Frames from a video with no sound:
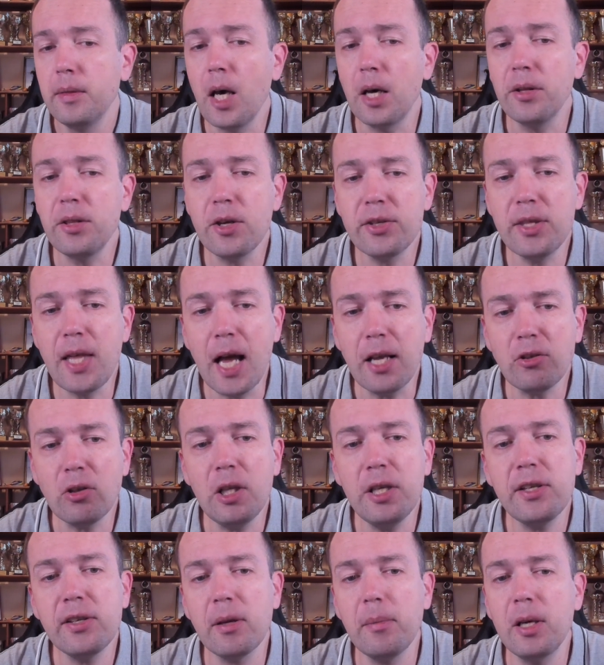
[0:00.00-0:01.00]
Now there's
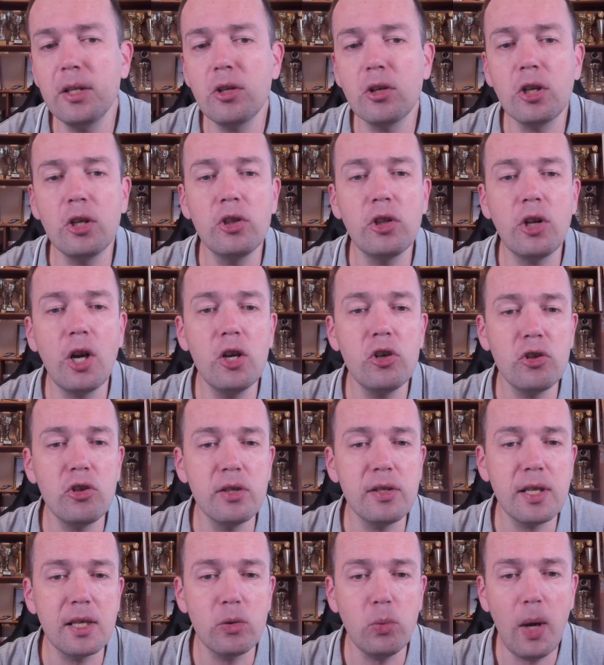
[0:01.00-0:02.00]
naturally some other
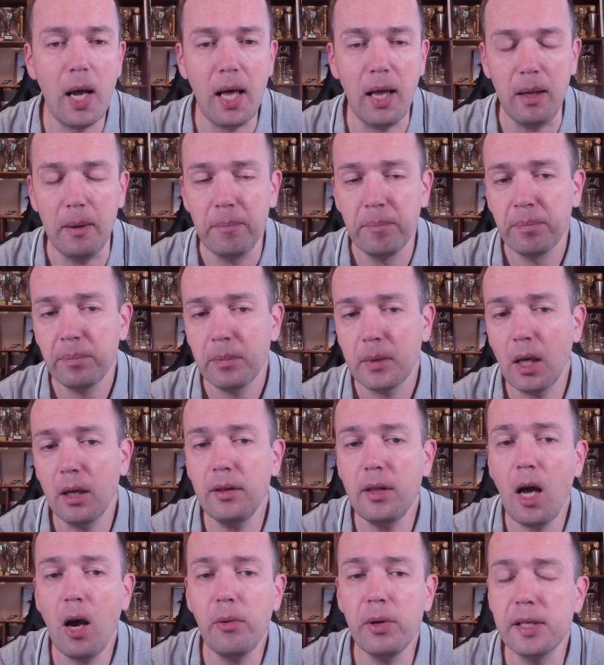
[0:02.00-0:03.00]
continuations as well.
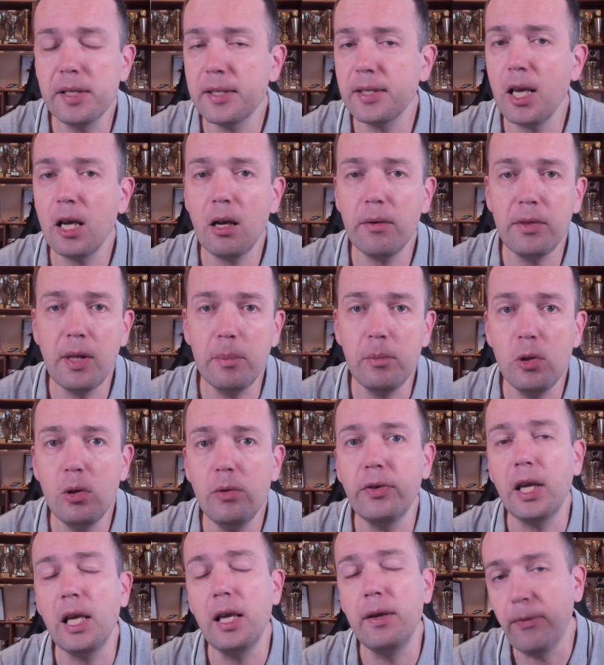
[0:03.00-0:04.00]
Now instead of the
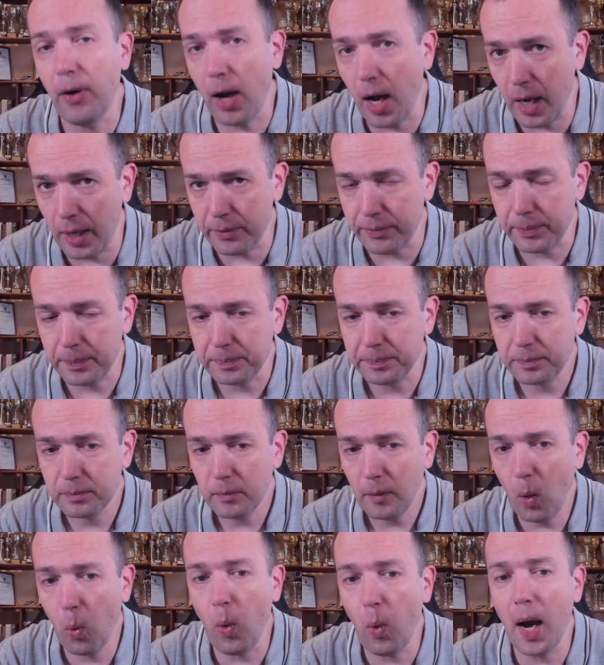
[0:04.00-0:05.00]
move e5,
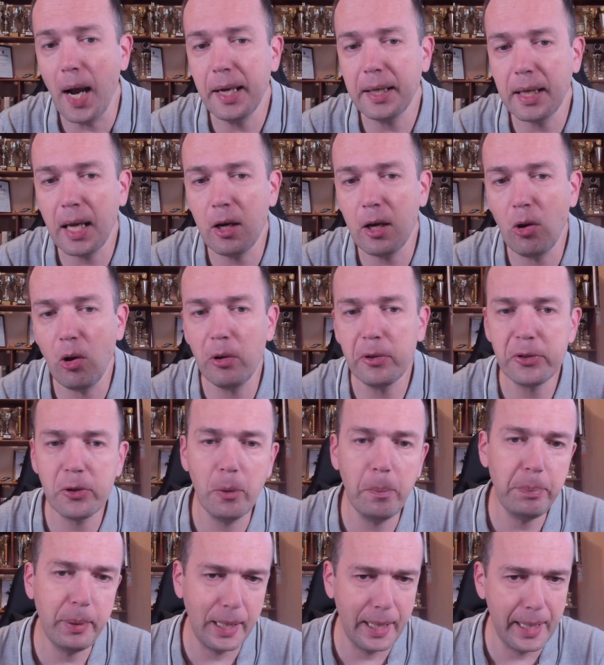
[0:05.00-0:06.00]
white can
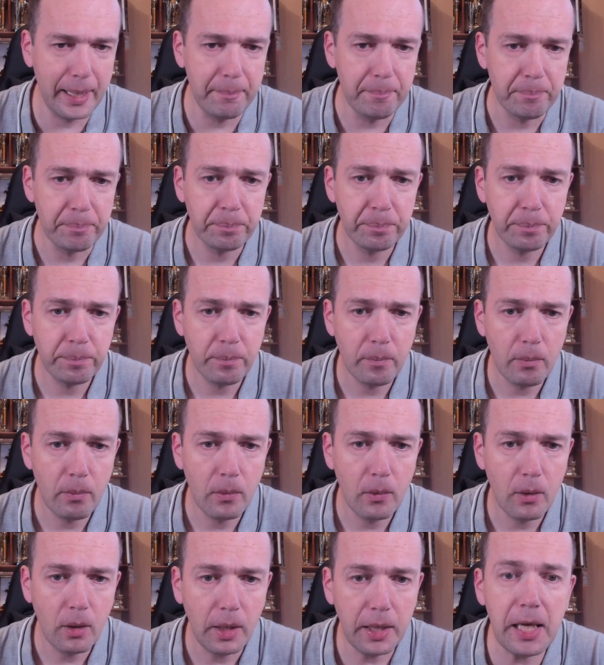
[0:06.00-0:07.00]
also play
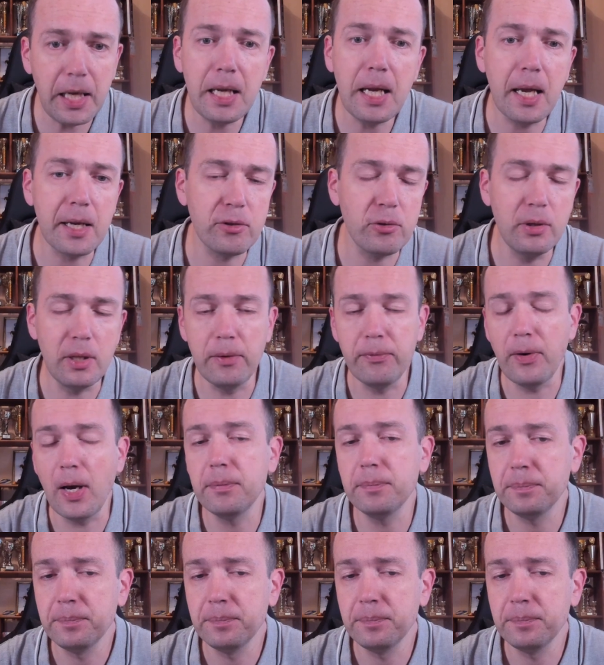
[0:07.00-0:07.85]
e takes on d5.